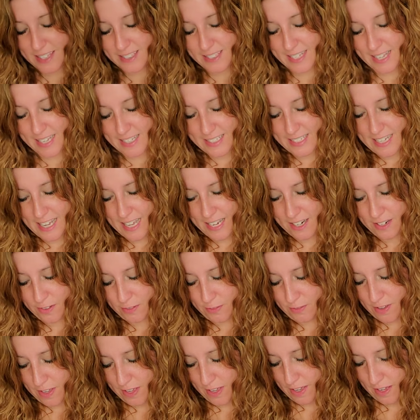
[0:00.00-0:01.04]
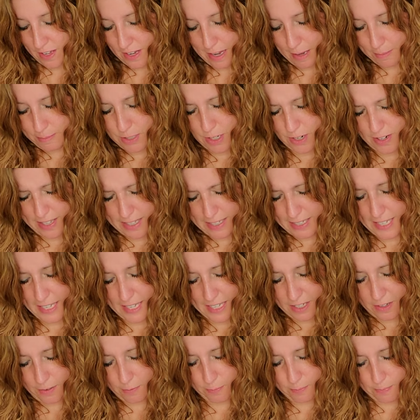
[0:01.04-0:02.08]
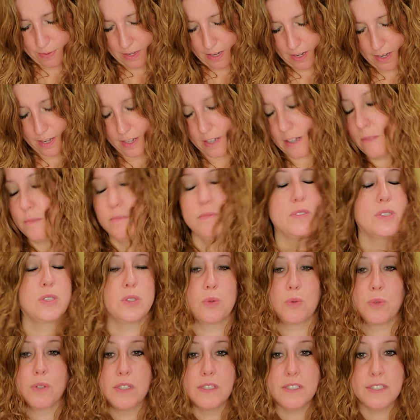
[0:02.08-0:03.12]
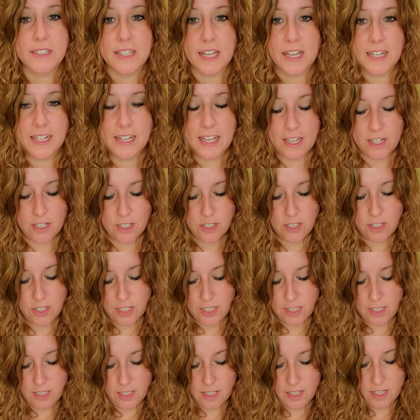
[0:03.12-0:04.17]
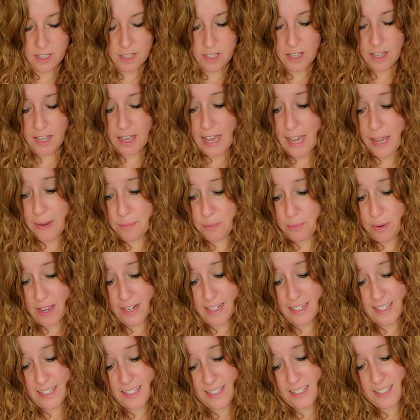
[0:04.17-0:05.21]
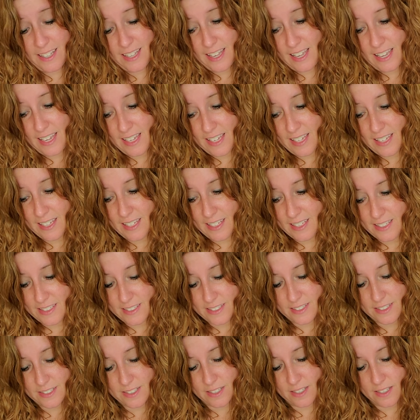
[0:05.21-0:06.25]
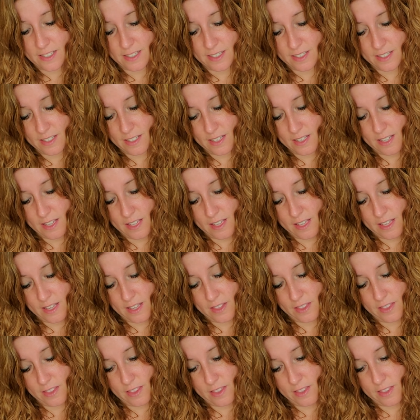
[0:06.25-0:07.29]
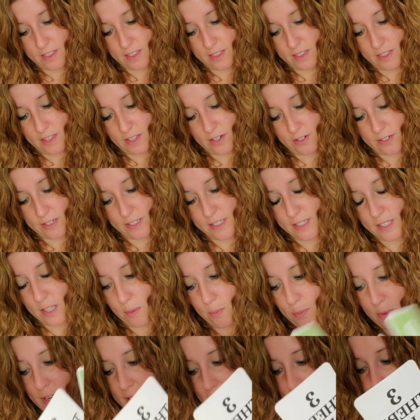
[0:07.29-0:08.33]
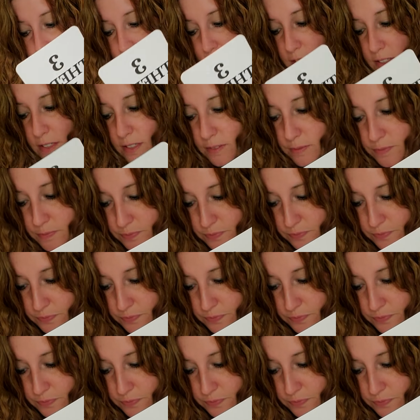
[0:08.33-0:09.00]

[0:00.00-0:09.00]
that's that 10 of, I'm sorry, that King of um, Swords kind of energy. I'm ready and there is someone else.